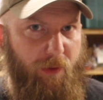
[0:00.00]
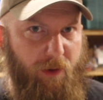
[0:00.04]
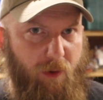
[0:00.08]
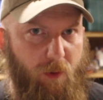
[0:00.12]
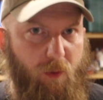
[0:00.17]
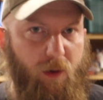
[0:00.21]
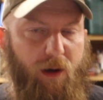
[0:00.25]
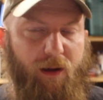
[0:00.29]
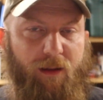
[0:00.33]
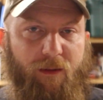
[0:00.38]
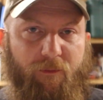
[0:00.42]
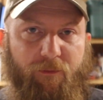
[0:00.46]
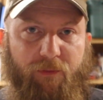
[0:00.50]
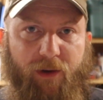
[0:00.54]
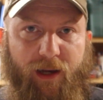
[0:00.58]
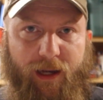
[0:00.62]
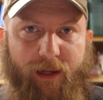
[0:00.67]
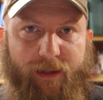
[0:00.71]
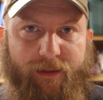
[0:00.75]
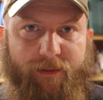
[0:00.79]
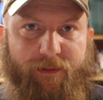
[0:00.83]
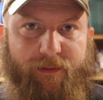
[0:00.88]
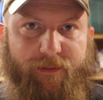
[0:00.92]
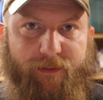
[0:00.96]
than
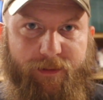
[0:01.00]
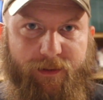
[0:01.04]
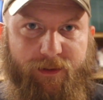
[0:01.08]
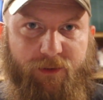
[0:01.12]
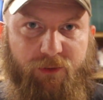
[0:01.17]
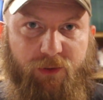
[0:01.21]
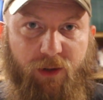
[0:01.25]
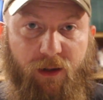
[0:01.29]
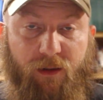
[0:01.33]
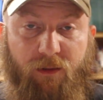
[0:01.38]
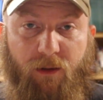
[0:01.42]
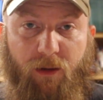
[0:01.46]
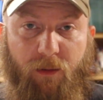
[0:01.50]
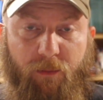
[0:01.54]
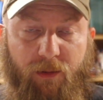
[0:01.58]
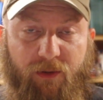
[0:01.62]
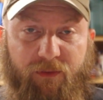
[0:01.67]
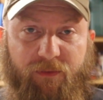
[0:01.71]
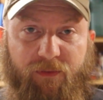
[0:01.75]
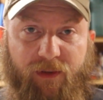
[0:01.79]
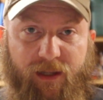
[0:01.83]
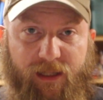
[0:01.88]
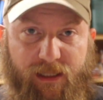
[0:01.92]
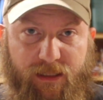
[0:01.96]
qualified to teach unarmed
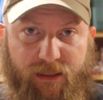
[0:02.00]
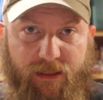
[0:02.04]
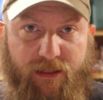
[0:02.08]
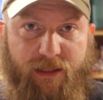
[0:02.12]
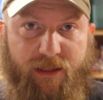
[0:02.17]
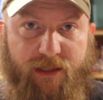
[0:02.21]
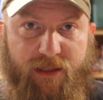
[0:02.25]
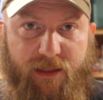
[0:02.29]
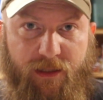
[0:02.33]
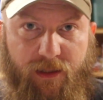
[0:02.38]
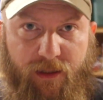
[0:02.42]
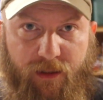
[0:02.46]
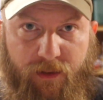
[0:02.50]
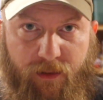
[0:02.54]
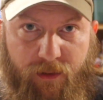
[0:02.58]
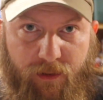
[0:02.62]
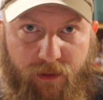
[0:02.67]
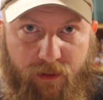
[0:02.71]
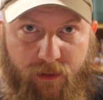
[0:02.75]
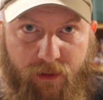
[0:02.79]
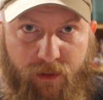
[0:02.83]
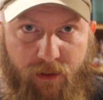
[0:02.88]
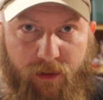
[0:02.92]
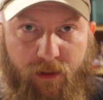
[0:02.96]
defense.
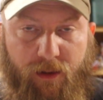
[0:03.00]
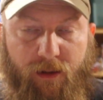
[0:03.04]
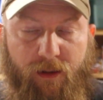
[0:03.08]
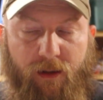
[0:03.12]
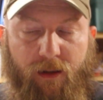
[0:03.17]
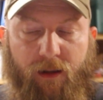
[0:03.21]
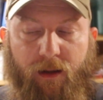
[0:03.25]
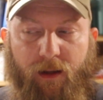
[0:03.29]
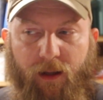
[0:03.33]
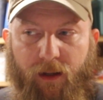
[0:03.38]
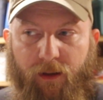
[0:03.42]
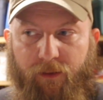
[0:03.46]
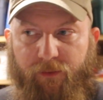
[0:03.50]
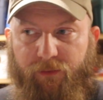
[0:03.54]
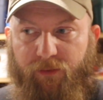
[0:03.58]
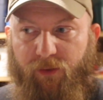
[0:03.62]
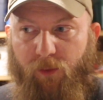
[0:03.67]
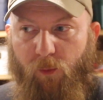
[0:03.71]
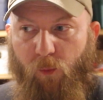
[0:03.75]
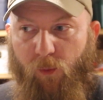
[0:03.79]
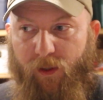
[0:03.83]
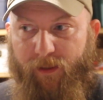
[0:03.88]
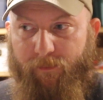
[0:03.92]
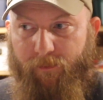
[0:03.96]

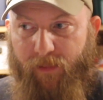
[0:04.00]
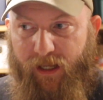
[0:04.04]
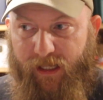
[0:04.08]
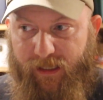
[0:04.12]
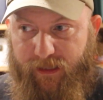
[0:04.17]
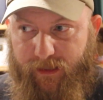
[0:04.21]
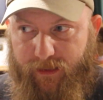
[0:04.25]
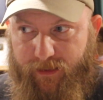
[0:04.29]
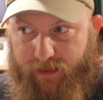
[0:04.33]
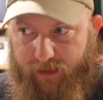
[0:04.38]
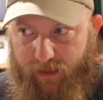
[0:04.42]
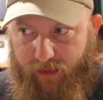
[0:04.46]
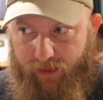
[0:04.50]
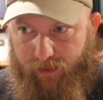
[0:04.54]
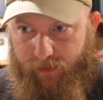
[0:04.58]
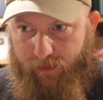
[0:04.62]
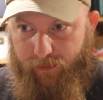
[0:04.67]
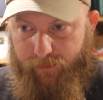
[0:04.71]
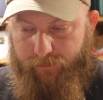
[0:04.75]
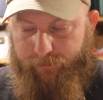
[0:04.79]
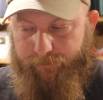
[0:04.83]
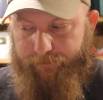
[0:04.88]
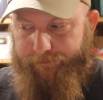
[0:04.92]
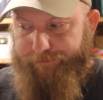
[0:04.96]
So when my
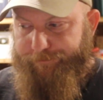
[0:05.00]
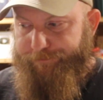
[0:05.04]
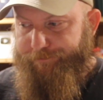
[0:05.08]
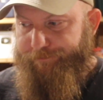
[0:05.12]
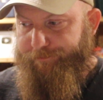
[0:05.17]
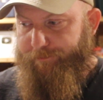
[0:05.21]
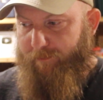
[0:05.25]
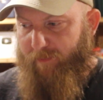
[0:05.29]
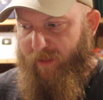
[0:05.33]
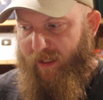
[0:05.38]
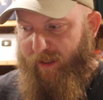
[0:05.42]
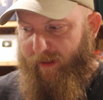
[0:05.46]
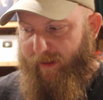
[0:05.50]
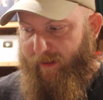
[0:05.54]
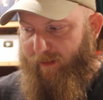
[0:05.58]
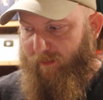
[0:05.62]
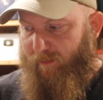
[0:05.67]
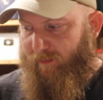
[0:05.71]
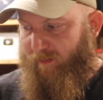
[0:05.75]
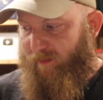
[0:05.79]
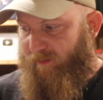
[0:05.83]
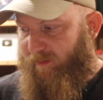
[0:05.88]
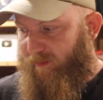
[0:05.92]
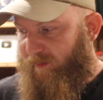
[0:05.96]
son, my
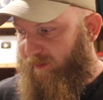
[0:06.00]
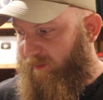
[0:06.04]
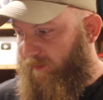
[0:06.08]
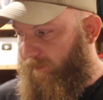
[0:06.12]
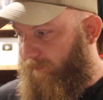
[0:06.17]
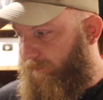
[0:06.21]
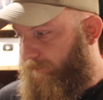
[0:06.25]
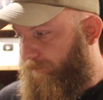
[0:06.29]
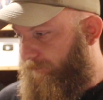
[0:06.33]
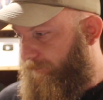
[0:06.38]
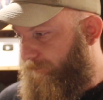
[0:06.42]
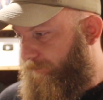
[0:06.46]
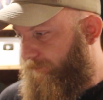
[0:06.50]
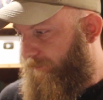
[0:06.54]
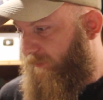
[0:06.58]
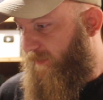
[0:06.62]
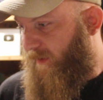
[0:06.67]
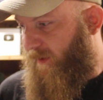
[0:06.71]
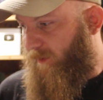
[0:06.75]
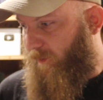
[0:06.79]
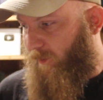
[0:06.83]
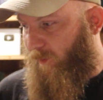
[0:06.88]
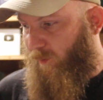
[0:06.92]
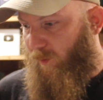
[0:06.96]
eldest,
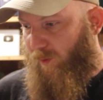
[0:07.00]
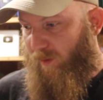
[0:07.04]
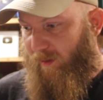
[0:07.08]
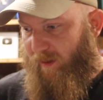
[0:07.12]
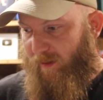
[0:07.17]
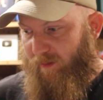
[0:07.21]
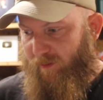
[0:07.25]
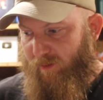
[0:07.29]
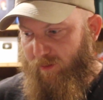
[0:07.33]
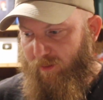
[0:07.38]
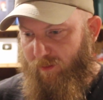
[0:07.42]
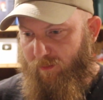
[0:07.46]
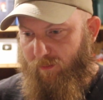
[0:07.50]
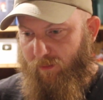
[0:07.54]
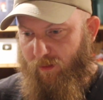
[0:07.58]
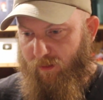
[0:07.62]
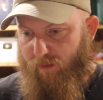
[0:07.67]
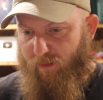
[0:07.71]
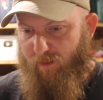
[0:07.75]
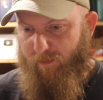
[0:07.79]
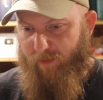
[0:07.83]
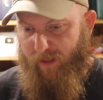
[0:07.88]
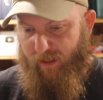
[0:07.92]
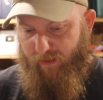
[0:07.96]
wanted to
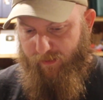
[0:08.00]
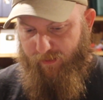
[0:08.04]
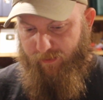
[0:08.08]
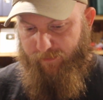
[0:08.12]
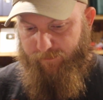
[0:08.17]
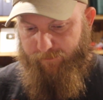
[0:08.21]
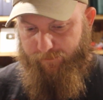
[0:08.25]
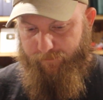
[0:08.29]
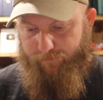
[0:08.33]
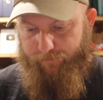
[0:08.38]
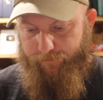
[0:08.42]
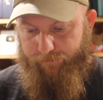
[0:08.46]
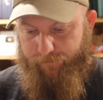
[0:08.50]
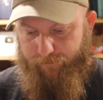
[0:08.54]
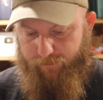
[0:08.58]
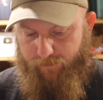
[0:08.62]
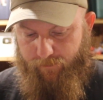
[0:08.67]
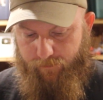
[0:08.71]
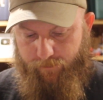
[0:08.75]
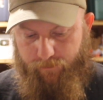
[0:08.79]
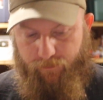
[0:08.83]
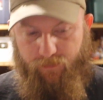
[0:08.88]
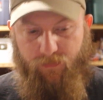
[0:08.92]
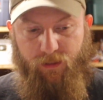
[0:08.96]
learn about it,
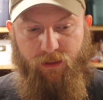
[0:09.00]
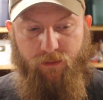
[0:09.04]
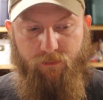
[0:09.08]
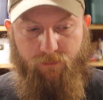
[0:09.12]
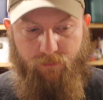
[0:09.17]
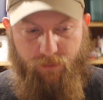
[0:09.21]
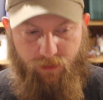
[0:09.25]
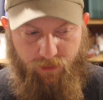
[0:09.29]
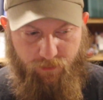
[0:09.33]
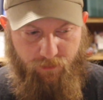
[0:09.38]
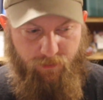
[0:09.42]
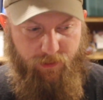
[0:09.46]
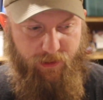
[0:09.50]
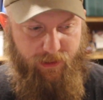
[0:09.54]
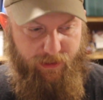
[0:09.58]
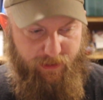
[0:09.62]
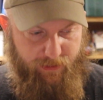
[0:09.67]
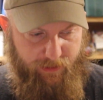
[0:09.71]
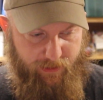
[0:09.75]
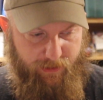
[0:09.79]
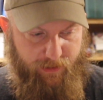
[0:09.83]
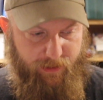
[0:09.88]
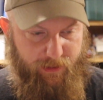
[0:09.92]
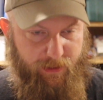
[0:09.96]
you know what I
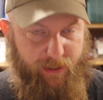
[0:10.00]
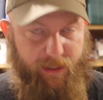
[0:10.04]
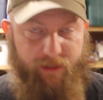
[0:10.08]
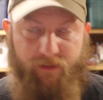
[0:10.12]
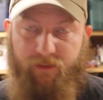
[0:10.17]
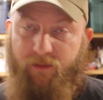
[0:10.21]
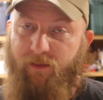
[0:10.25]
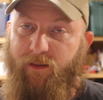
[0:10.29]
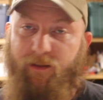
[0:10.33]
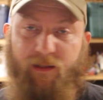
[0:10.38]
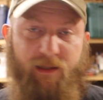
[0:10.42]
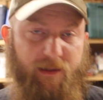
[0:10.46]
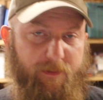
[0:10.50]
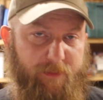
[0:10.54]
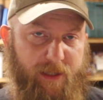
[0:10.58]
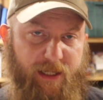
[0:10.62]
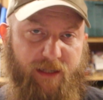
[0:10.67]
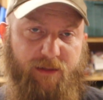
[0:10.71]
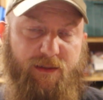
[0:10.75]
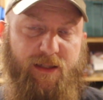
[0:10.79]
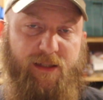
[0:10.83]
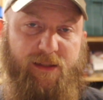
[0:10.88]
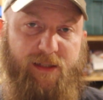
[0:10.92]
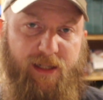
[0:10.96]
did. I took him
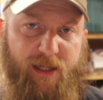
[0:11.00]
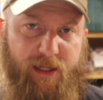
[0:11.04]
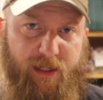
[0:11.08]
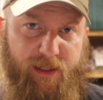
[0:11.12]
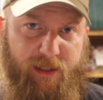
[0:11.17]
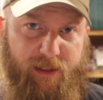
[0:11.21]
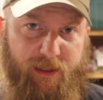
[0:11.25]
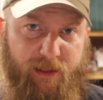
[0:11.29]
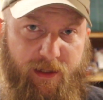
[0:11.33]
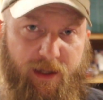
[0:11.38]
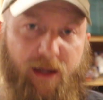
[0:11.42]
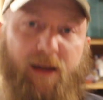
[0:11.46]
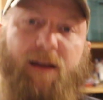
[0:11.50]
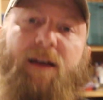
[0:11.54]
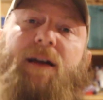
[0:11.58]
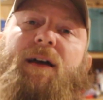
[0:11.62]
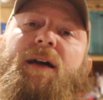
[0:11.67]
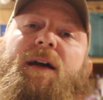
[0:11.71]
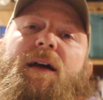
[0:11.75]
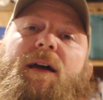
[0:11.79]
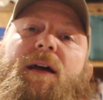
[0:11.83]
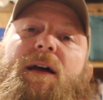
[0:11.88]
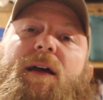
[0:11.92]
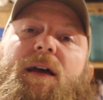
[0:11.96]
outside
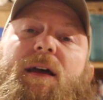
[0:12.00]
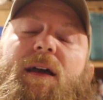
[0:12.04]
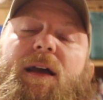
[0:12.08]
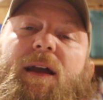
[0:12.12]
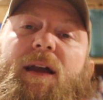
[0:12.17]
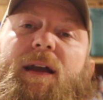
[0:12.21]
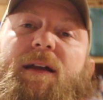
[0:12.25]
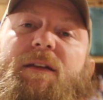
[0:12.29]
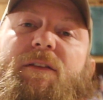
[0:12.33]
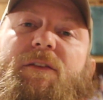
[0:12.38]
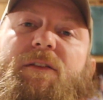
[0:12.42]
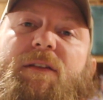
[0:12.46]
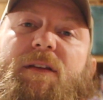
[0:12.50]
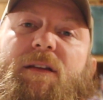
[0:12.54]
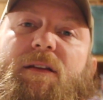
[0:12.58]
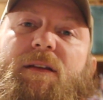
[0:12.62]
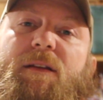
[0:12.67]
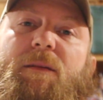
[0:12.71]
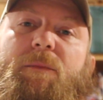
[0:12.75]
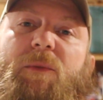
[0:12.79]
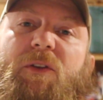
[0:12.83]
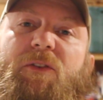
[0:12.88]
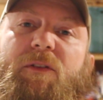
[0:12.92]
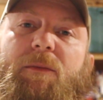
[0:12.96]
and sent
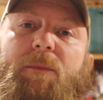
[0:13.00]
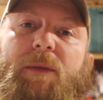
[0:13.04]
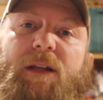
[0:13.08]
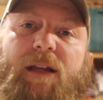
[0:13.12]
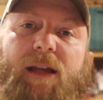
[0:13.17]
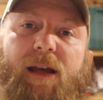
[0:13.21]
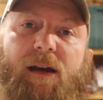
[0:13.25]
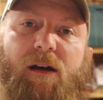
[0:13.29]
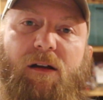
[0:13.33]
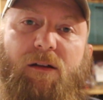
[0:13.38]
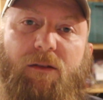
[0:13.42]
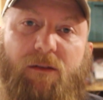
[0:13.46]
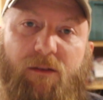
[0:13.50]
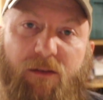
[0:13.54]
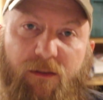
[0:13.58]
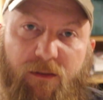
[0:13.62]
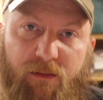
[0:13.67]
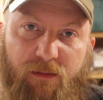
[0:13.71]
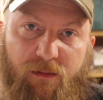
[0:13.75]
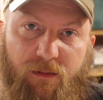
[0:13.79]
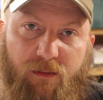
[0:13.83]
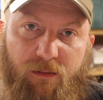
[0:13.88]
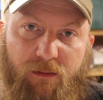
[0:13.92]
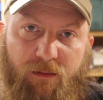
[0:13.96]
him to somebody
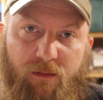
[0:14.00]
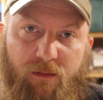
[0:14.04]
else.